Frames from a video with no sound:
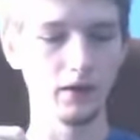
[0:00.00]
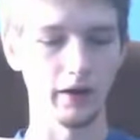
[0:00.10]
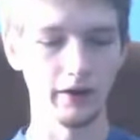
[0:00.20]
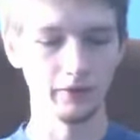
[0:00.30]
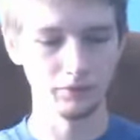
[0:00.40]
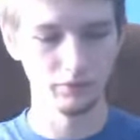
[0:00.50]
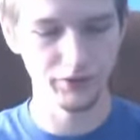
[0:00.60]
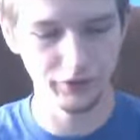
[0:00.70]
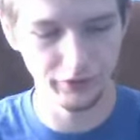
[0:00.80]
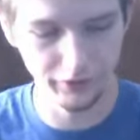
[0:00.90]
and
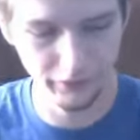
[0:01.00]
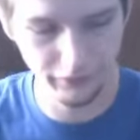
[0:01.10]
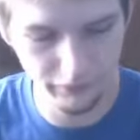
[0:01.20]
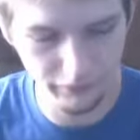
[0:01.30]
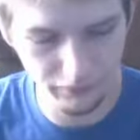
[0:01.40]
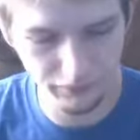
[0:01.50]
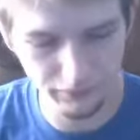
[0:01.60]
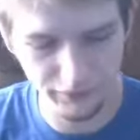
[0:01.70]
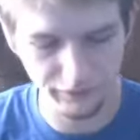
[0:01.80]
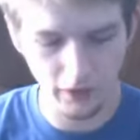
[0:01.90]
when
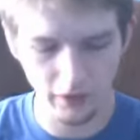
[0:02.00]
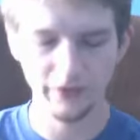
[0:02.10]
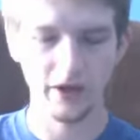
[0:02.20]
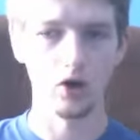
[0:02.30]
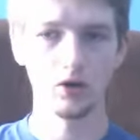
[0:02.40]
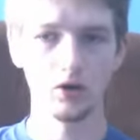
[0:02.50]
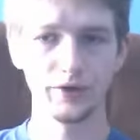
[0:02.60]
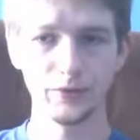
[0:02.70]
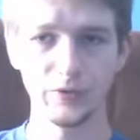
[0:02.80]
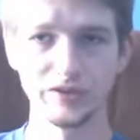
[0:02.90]
you've gotten that all the way
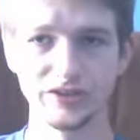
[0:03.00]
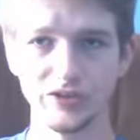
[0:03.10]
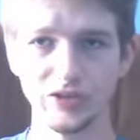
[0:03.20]
twisted,